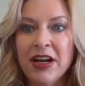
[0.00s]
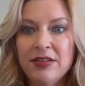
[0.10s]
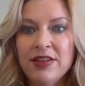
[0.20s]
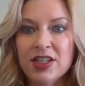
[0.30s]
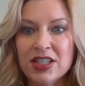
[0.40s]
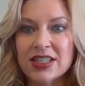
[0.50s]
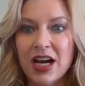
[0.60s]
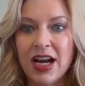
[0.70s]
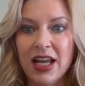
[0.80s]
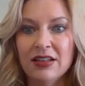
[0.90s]
my division's
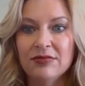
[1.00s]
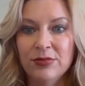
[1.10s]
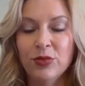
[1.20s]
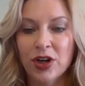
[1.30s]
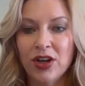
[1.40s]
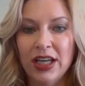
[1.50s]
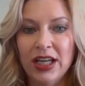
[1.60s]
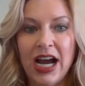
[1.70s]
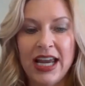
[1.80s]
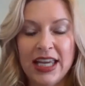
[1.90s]
got it. We're
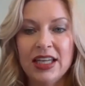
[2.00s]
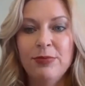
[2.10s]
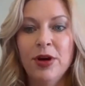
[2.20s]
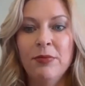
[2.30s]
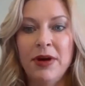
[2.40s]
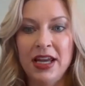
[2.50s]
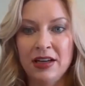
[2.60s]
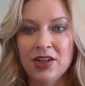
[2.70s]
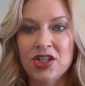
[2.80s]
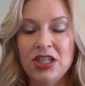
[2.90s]
good. I can put yeah. my
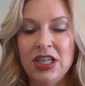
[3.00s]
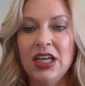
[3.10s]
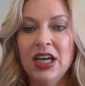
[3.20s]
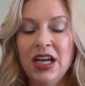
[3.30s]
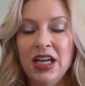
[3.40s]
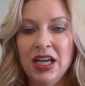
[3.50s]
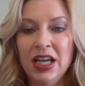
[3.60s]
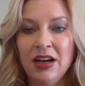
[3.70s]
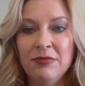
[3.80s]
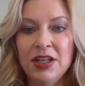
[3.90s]
energy,
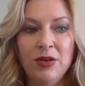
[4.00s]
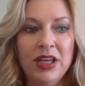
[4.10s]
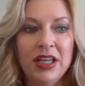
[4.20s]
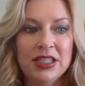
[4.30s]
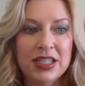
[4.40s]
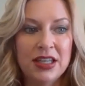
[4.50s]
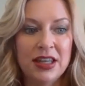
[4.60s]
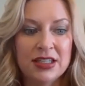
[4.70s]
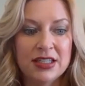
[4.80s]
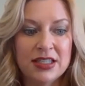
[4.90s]
um, you know, into
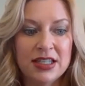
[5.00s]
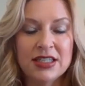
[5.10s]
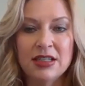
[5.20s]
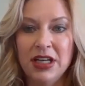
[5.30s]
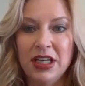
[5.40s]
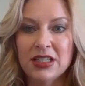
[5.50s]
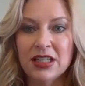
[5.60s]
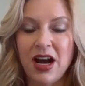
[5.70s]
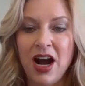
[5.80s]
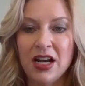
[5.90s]
the system and
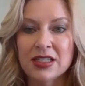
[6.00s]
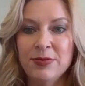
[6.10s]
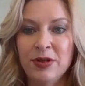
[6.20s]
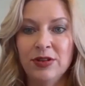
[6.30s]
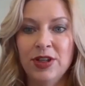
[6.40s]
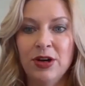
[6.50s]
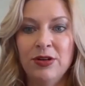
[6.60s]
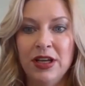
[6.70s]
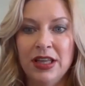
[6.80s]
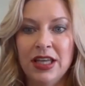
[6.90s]
into the hospital,
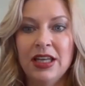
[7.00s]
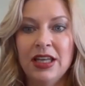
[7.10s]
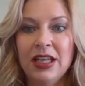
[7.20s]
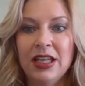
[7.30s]
knowing that.